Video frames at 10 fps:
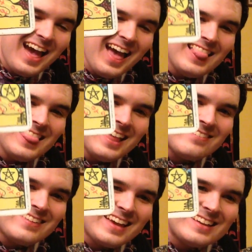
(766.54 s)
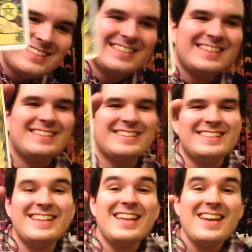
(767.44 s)
I love it.
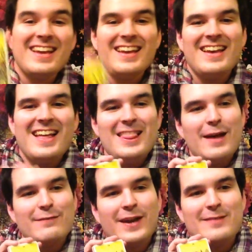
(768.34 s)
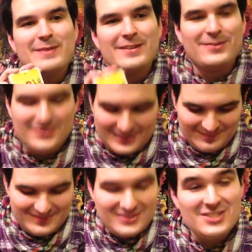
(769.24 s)
Love Nine of Pentacles.
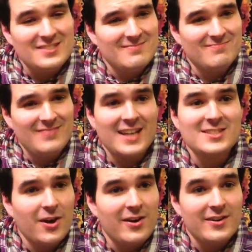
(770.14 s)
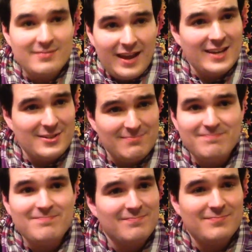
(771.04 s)
I saw her. I had to
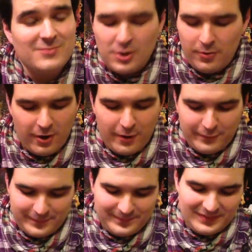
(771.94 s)
show her off.